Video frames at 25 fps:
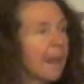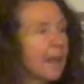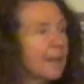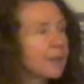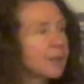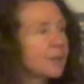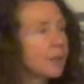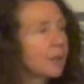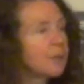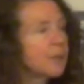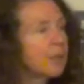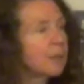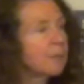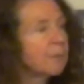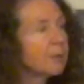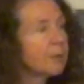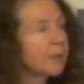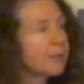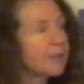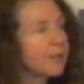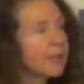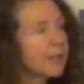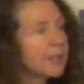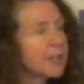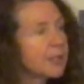So a number
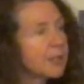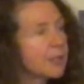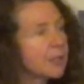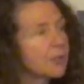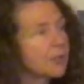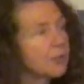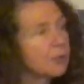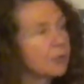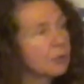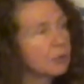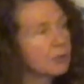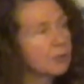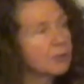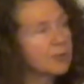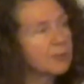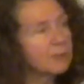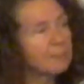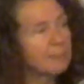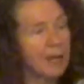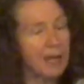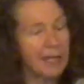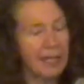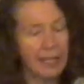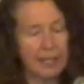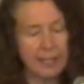of things the students
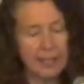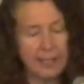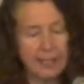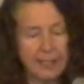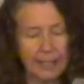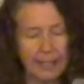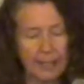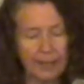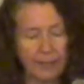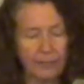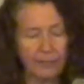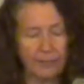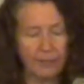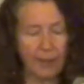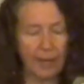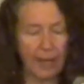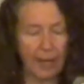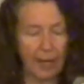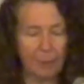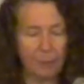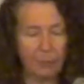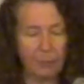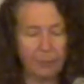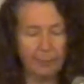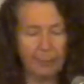might
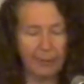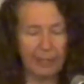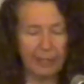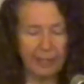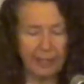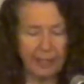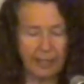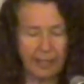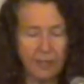identify would be